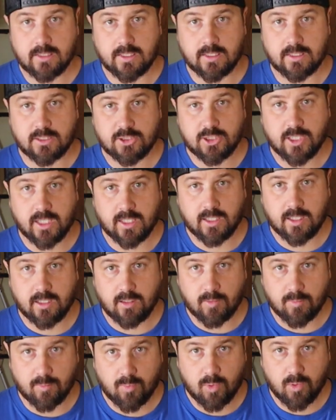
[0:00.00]
Take a check at
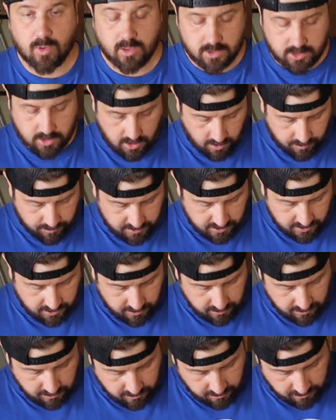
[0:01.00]
our pork chops
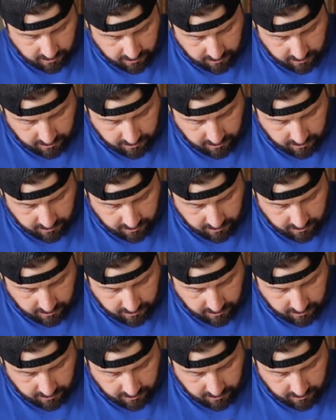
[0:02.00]
here.